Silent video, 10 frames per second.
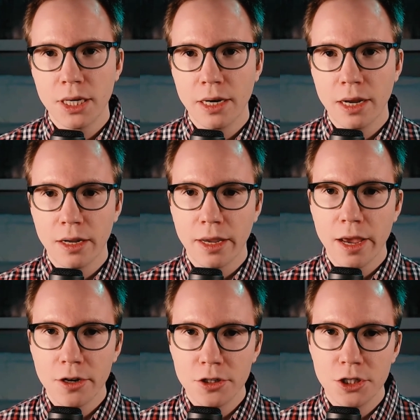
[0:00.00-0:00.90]
kinetic
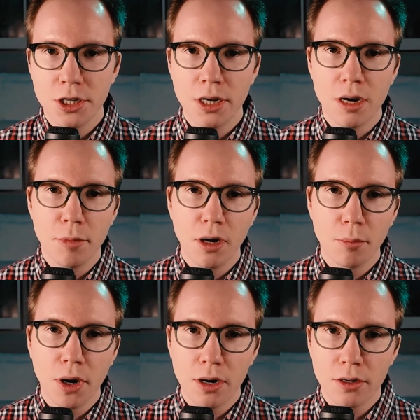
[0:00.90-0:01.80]
energy
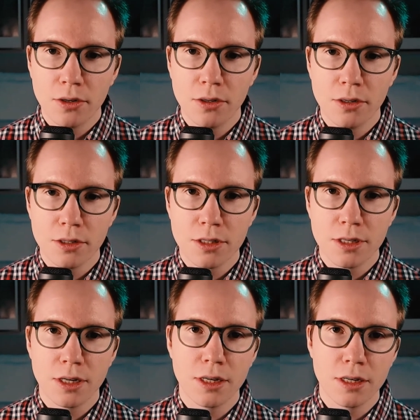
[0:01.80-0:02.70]
among
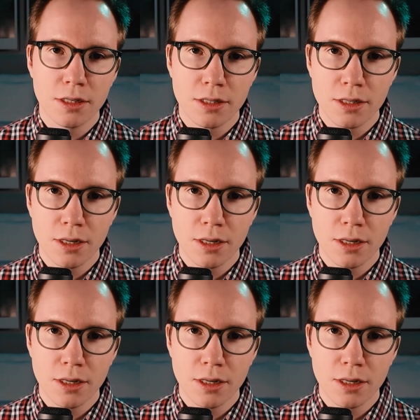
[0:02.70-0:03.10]
particles is